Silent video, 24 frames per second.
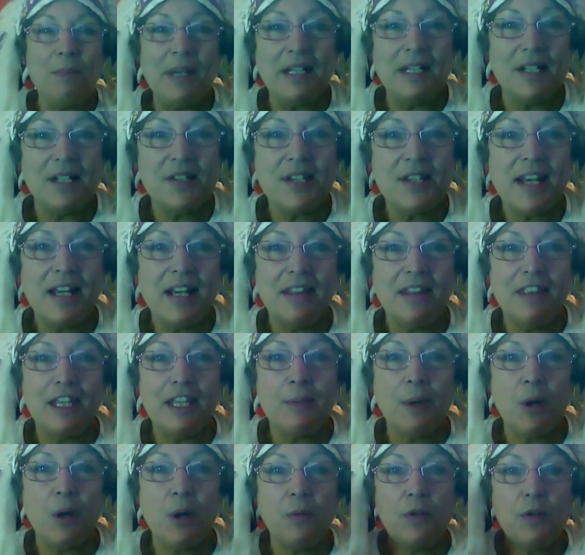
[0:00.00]
anything about
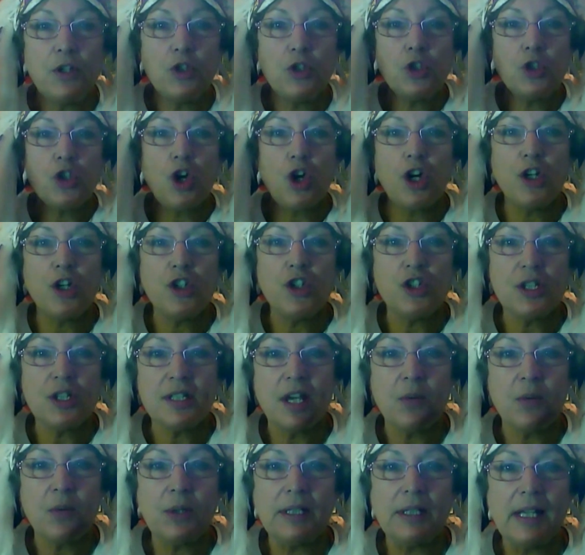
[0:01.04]
charges that were
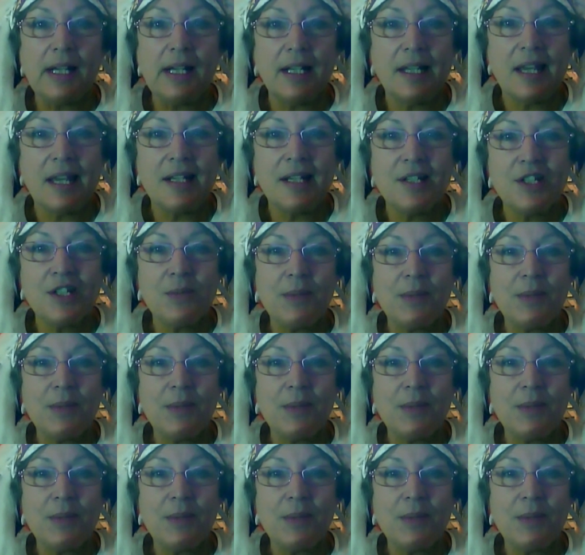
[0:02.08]
laid against me,